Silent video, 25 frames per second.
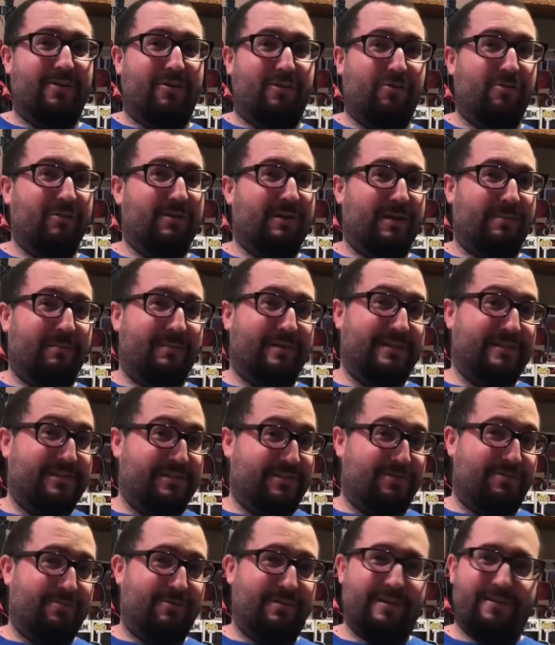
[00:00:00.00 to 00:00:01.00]
Homecoming
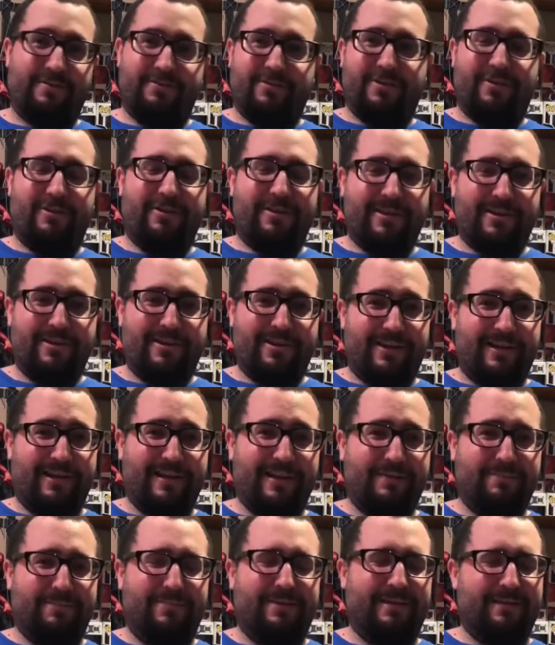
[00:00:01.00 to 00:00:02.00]
2, whatever they're going to call
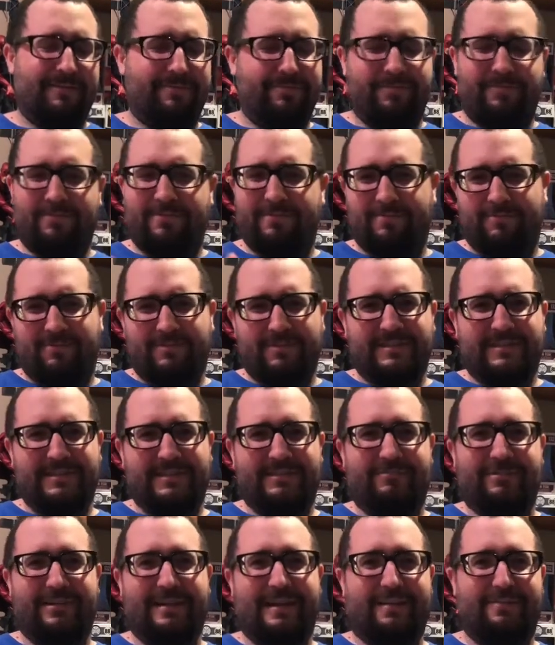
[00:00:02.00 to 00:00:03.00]
it, but we'll see
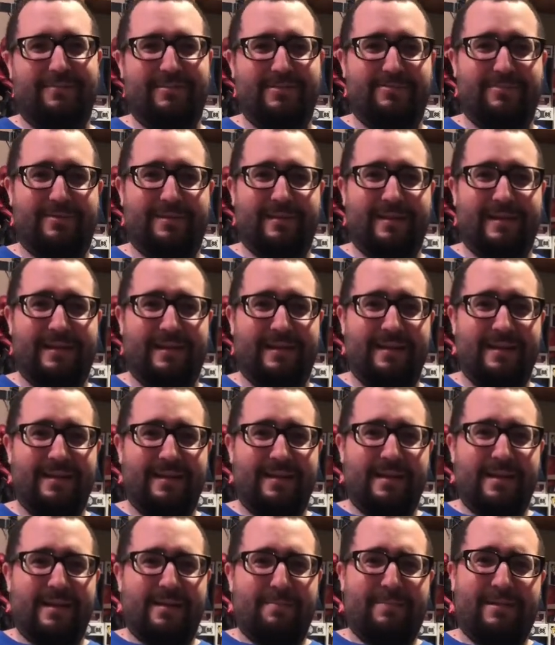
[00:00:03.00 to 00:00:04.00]
what happens with that.
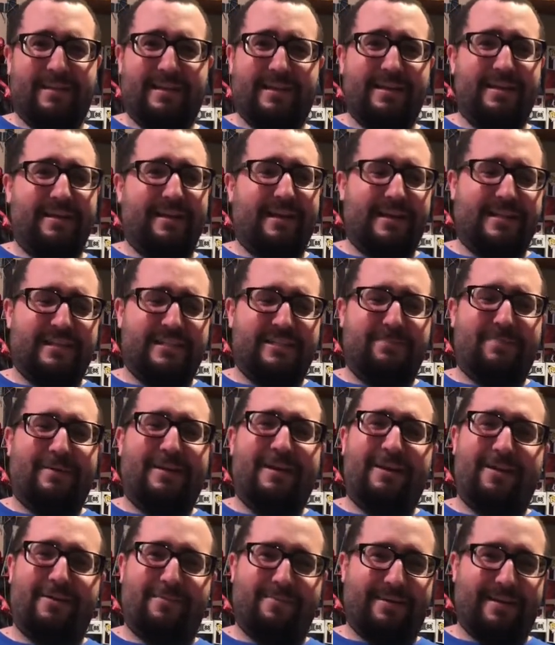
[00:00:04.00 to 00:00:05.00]
But then you got
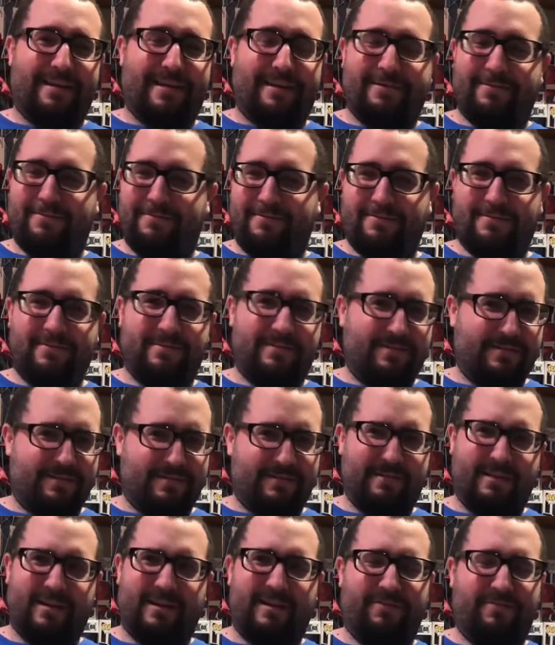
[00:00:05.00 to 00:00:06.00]
Spider-Man,
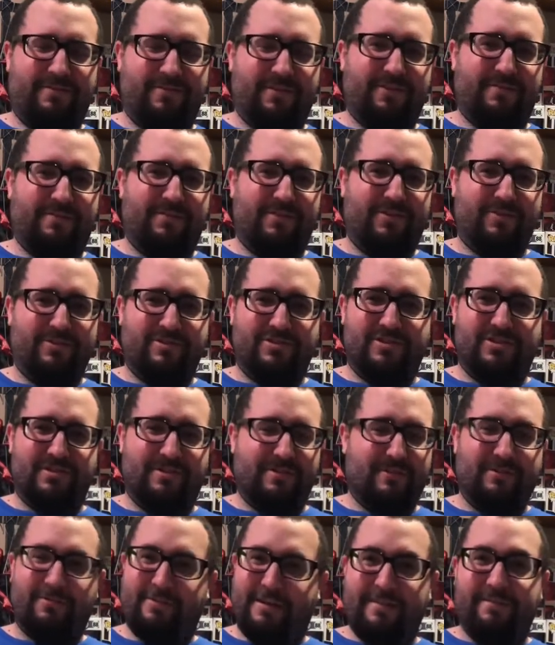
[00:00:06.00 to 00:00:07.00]
off of the
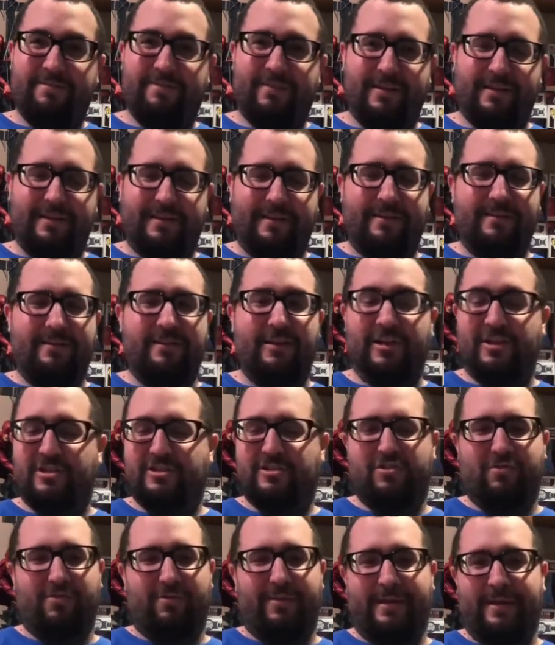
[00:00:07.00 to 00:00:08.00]
Vulture, great villain,
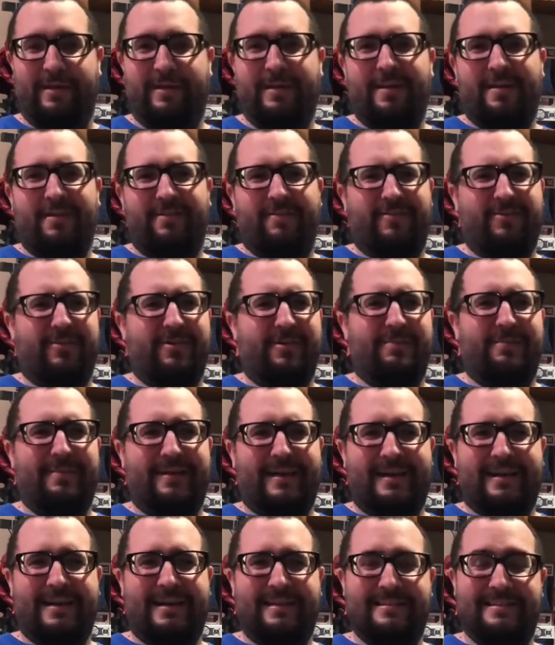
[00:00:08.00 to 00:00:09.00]
looks great, very
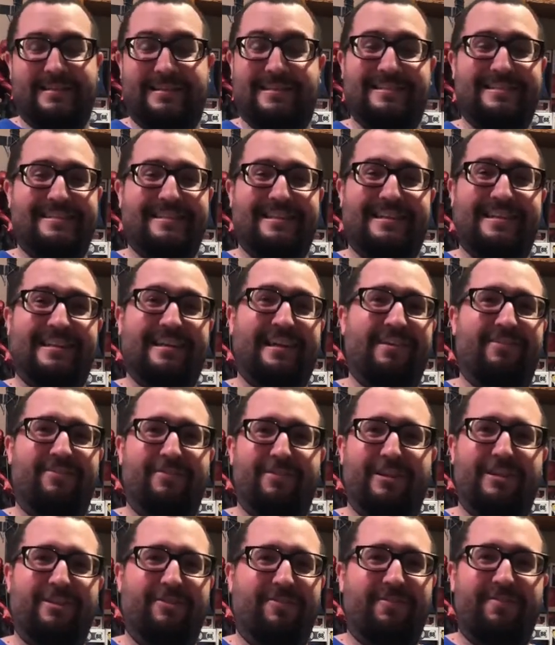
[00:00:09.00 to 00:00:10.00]
badass. At least they didn't give him
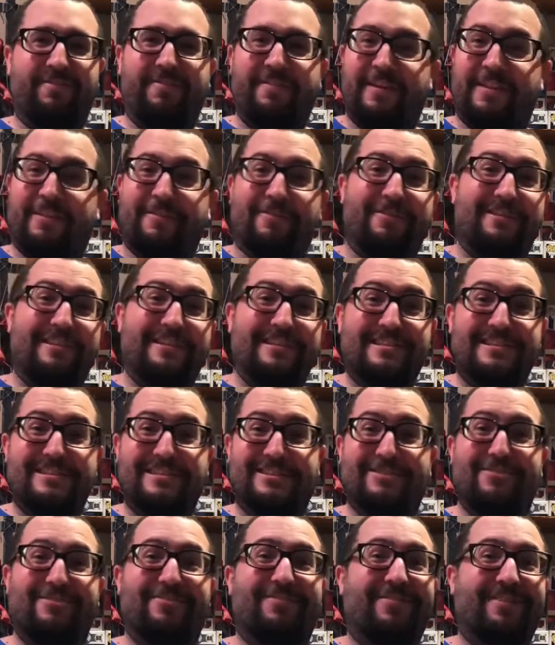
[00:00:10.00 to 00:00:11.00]
a little feathery
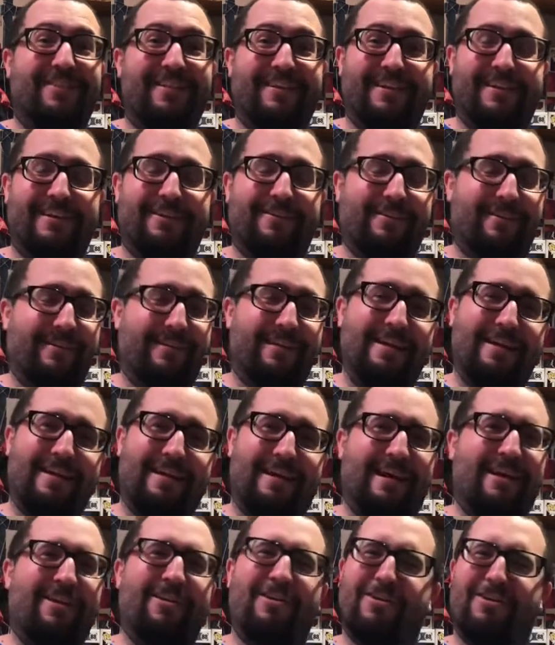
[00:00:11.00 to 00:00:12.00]
suit flying around.
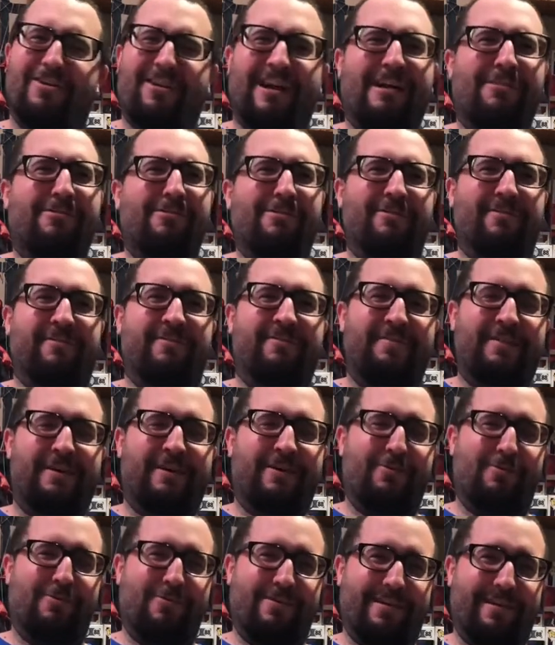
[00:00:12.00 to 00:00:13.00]
I don't know how it would have
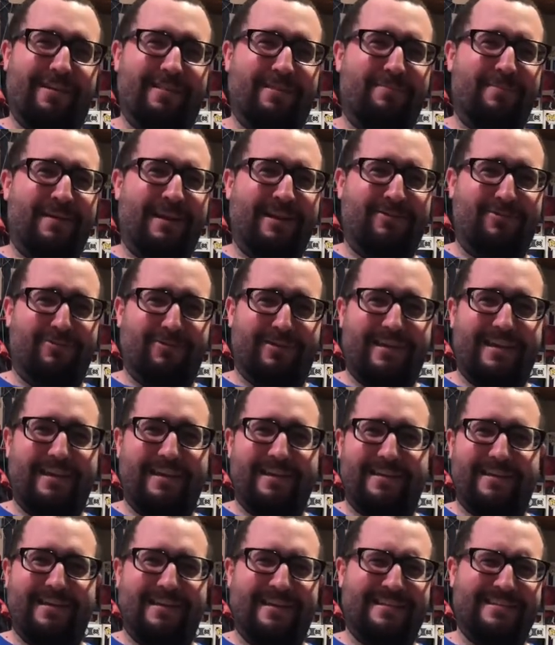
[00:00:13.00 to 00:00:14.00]
felt with Michael
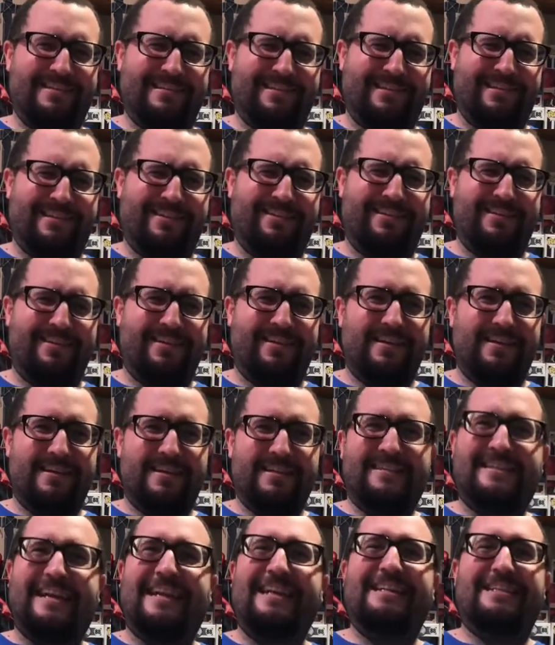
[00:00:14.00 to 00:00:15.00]
Keaton as a
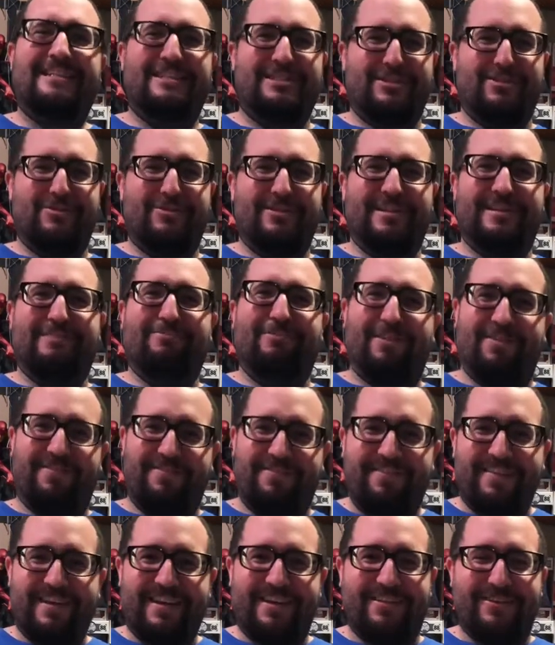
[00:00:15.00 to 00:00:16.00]
tight suited with
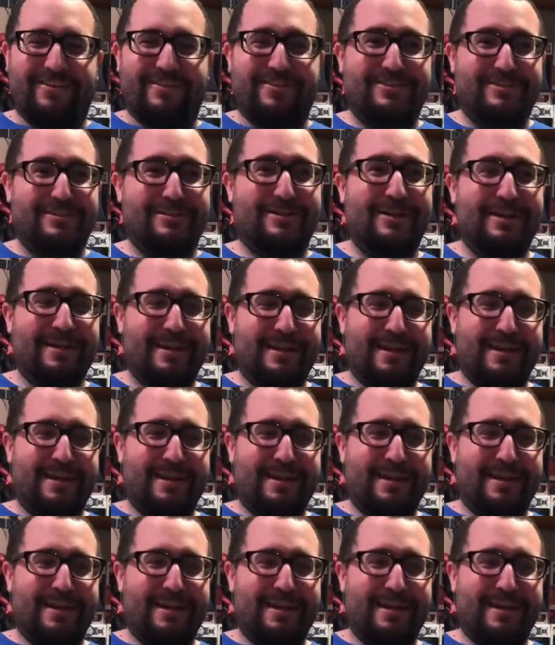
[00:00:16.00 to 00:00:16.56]
feathers.